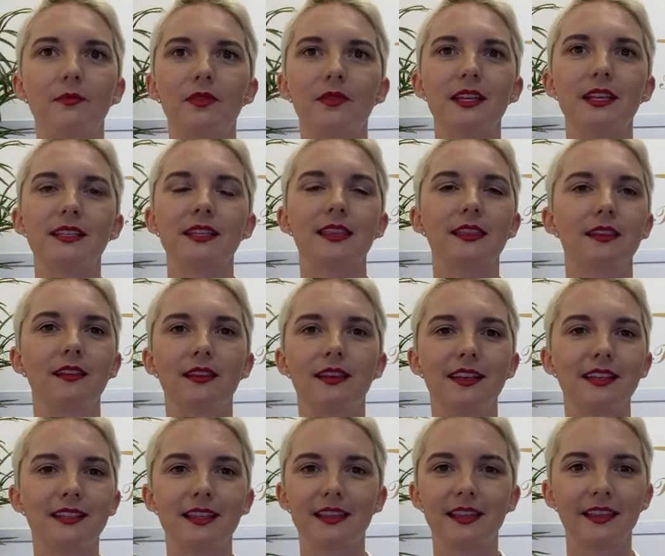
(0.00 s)
is it
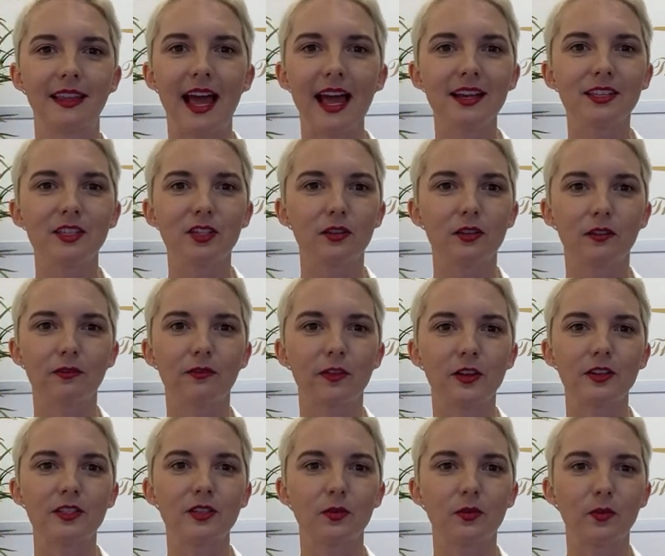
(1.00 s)
the last or the
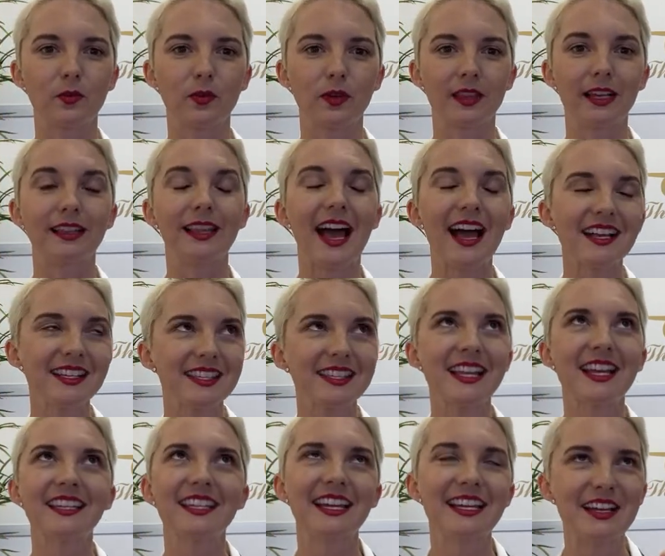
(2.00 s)
first? We're the last
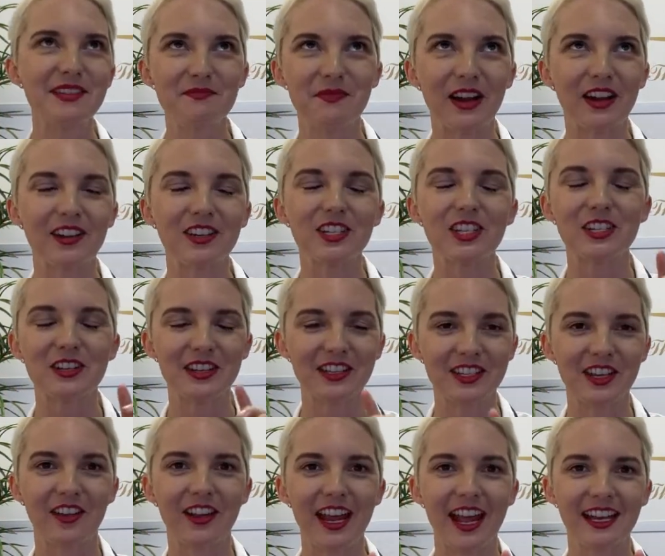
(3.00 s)
Sunday in March,
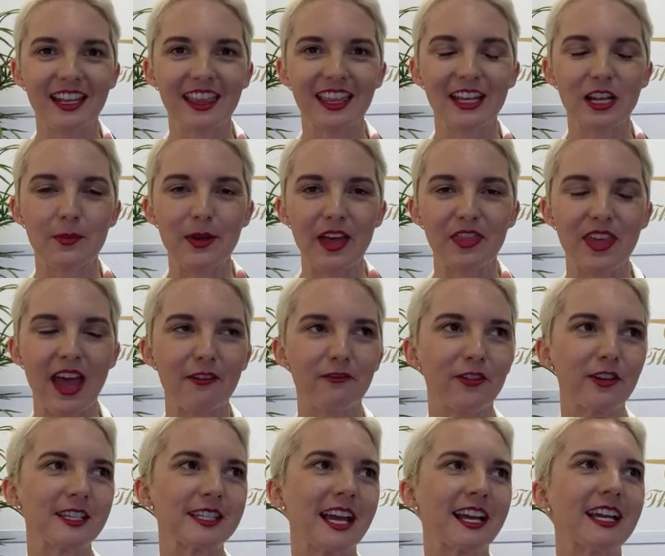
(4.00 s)
sorry, I had to think about that for
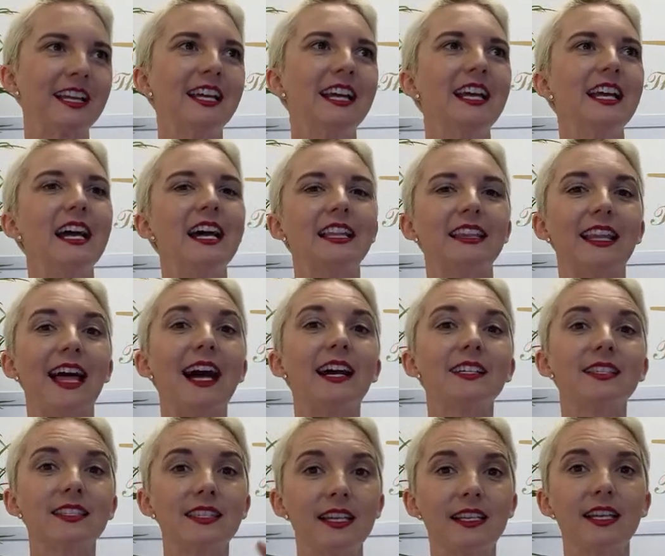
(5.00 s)
a second.
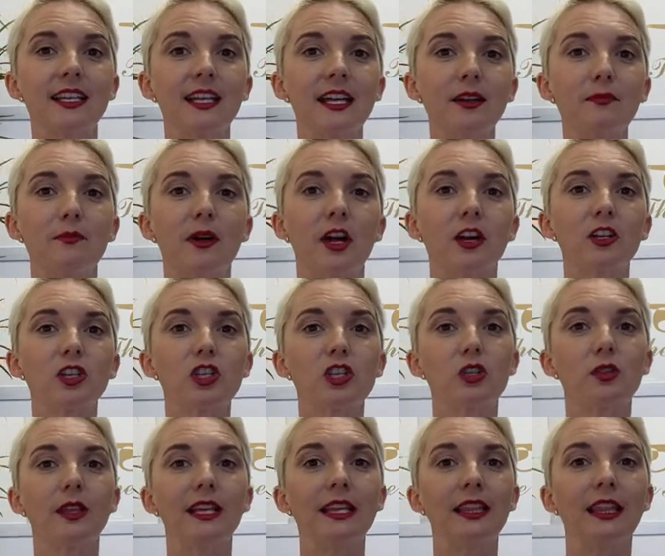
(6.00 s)
Last Sunday in March to
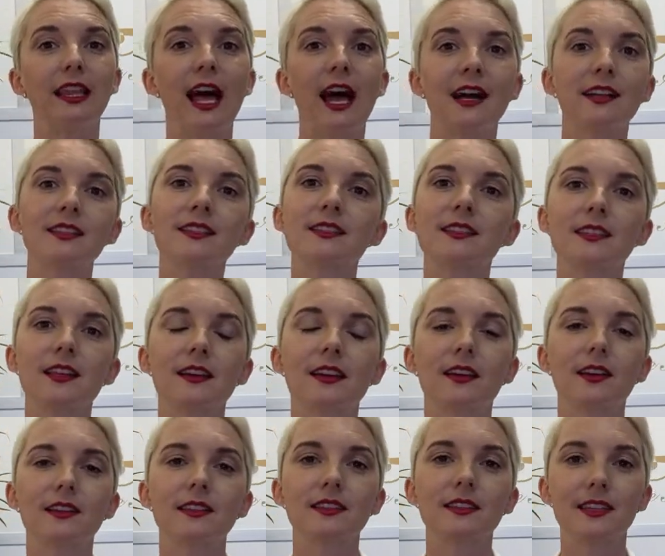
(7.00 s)
the last
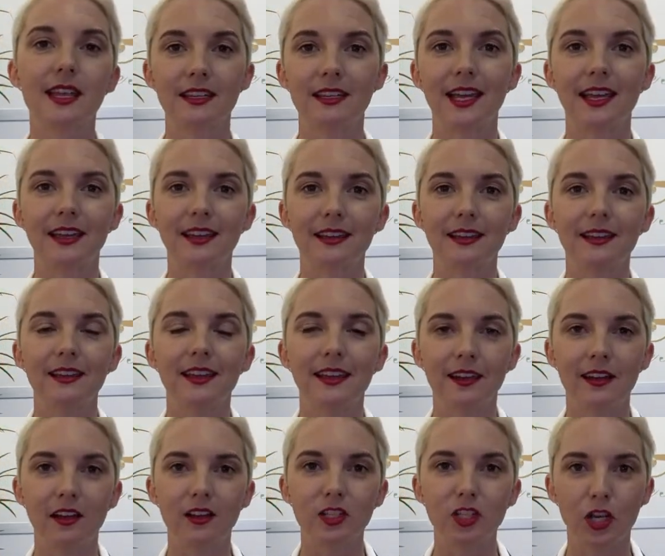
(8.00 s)
Sunday in
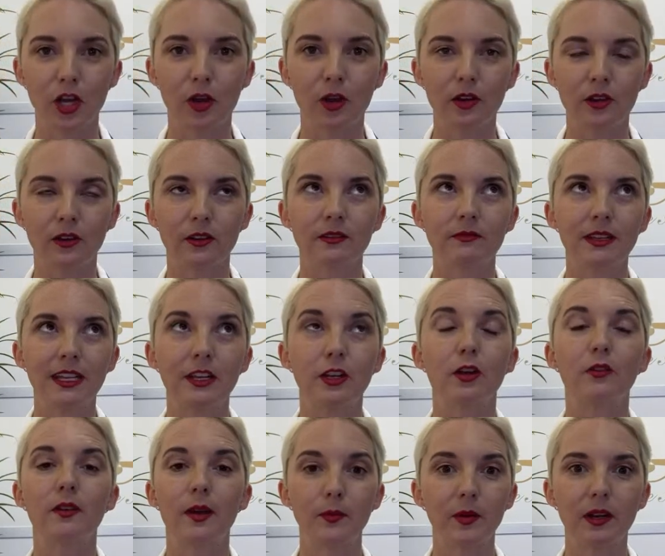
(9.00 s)
October, or in
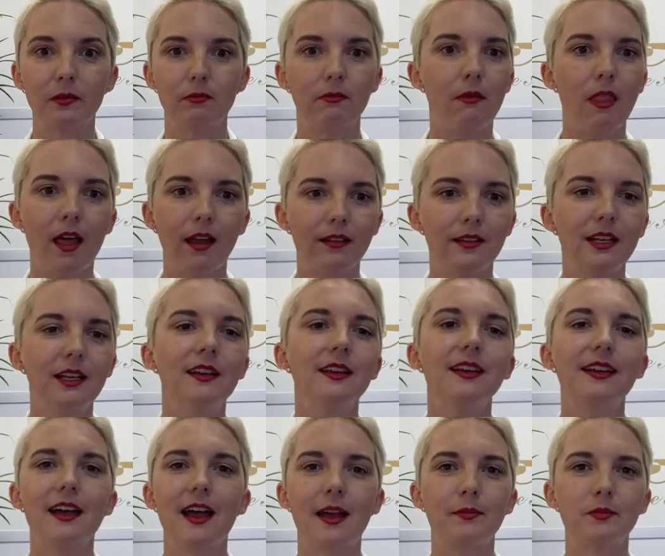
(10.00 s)
November.
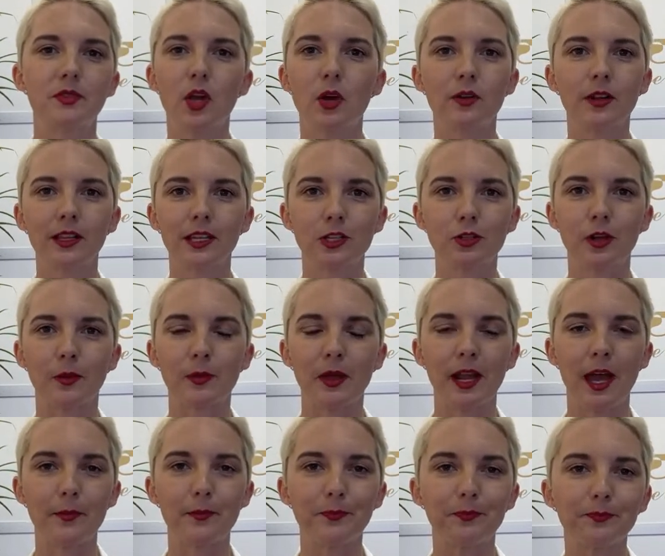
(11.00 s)
I'm totally tripping
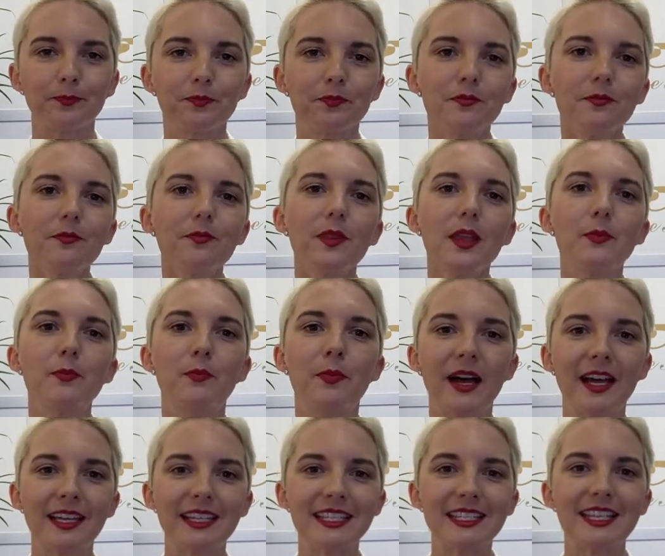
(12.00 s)
up.
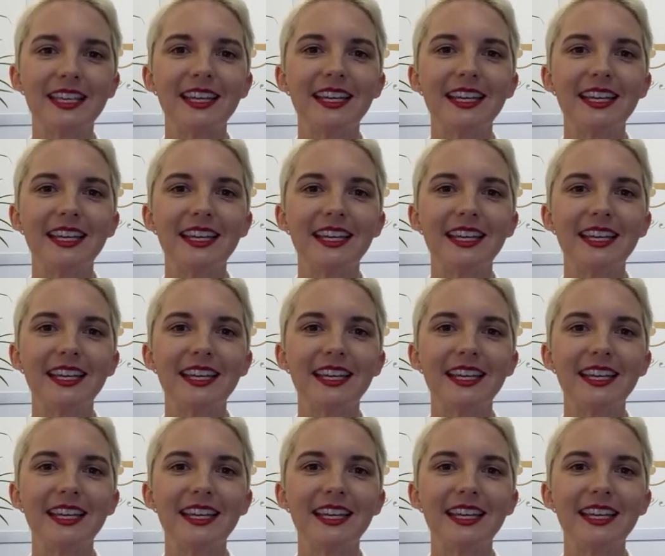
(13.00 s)
But